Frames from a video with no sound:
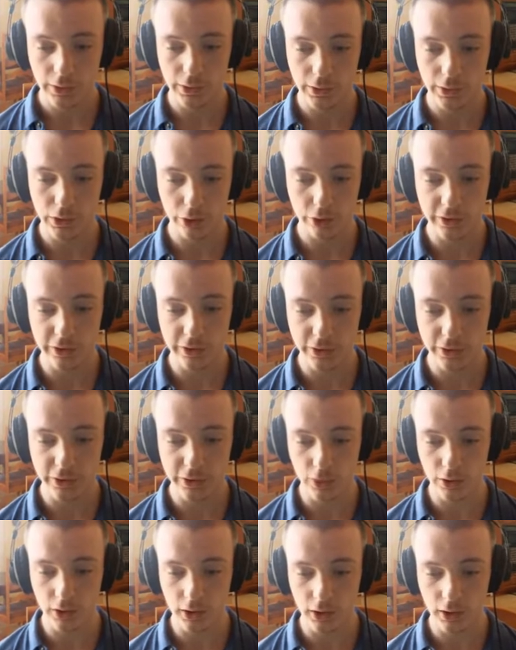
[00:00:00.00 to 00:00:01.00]
these are generally
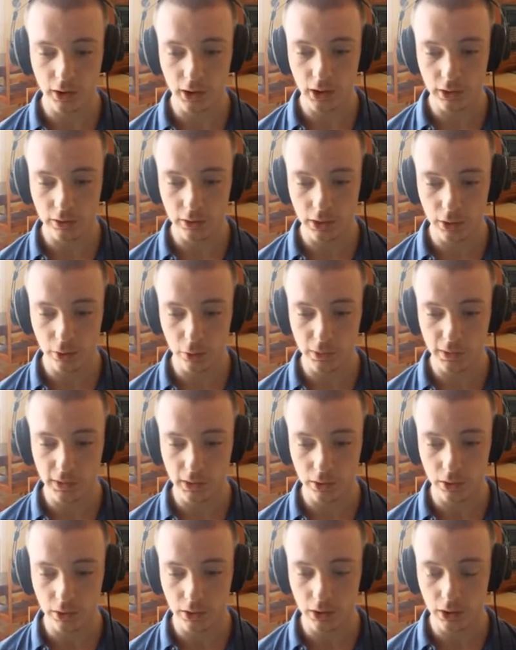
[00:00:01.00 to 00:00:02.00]
the end nodes
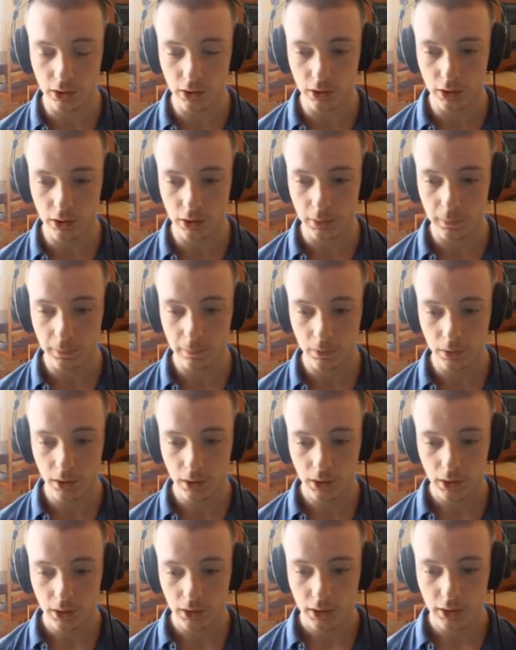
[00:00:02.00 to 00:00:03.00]
and the
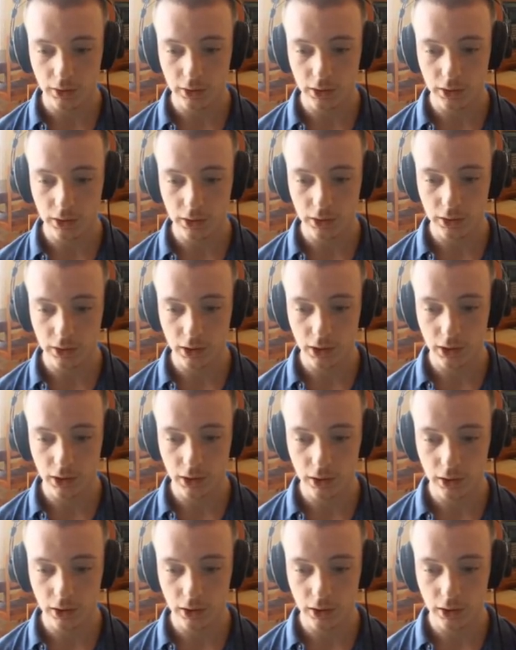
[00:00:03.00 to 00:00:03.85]
in the